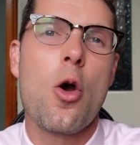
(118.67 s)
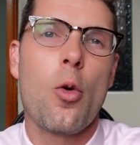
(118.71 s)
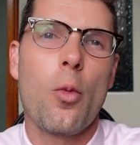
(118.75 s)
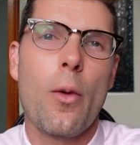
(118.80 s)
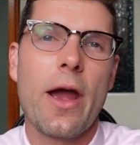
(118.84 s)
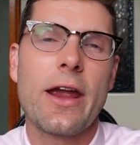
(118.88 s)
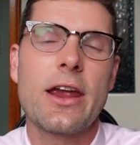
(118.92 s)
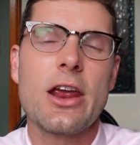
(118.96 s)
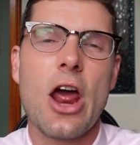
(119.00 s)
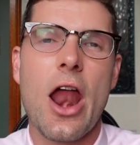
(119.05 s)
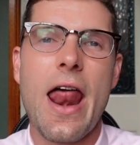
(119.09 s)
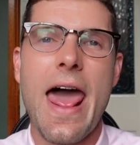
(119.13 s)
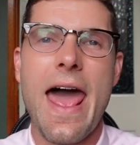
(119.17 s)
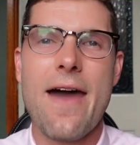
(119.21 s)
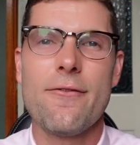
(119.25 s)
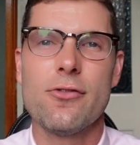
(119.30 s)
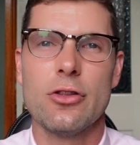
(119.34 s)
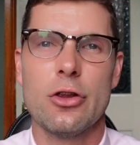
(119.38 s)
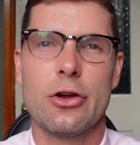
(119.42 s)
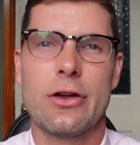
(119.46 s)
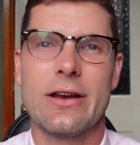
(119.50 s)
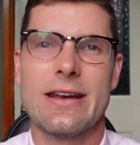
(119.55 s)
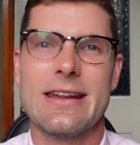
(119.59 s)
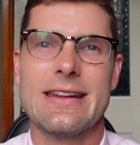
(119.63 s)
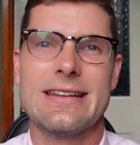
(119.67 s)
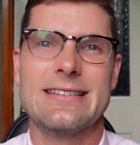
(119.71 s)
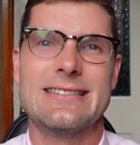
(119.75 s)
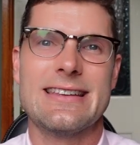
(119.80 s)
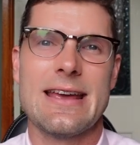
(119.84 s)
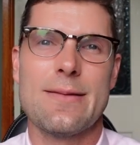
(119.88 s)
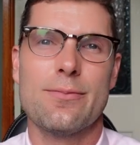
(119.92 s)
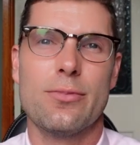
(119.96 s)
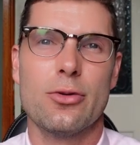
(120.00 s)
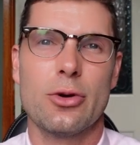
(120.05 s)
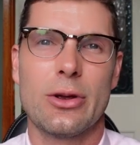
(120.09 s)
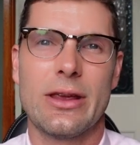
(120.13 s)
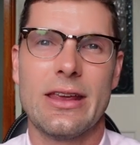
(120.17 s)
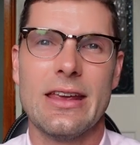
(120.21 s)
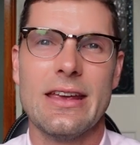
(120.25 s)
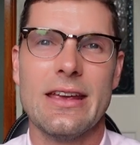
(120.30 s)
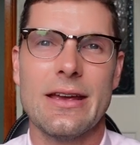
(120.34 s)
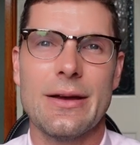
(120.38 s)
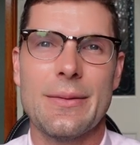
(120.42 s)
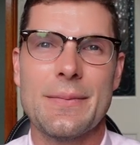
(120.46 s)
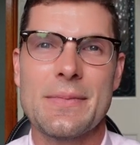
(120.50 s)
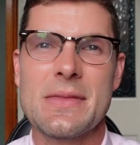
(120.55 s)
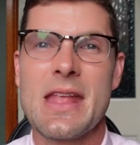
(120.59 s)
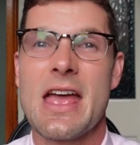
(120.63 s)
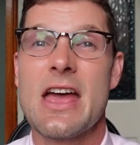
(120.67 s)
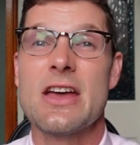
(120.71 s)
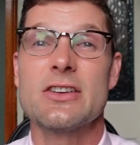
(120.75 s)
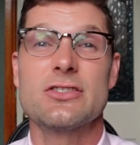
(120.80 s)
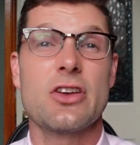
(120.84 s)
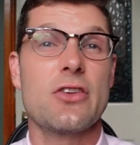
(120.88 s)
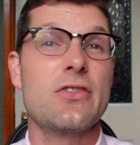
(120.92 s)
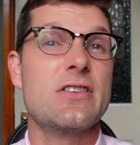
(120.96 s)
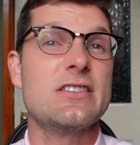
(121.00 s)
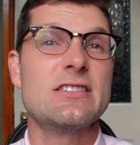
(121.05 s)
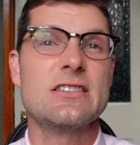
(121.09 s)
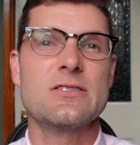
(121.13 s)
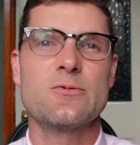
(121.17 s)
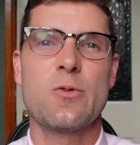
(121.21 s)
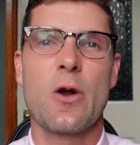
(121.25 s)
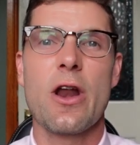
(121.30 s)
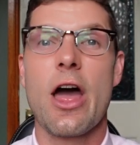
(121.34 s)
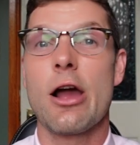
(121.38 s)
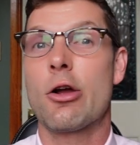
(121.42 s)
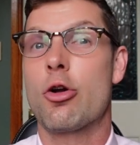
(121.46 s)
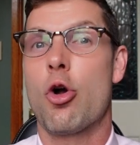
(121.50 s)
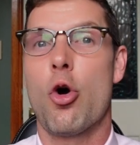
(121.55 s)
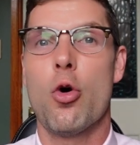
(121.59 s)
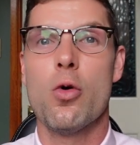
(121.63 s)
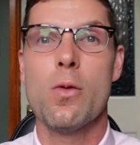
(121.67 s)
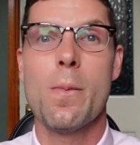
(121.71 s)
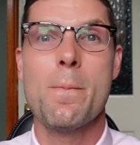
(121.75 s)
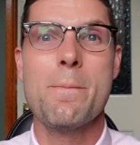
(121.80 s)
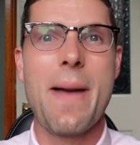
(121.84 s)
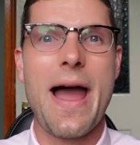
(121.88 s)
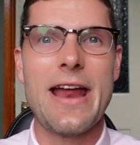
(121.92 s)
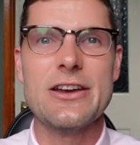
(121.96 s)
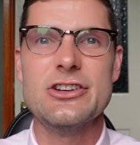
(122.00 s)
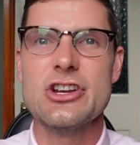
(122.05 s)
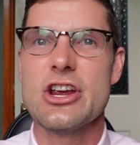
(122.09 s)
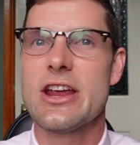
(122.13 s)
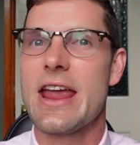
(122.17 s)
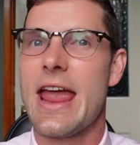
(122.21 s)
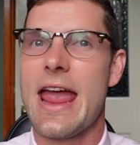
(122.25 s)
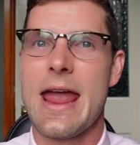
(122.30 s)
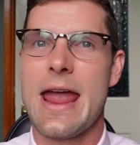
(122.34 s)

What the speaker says: we're gonna have a look at an example here. So this is what I call magic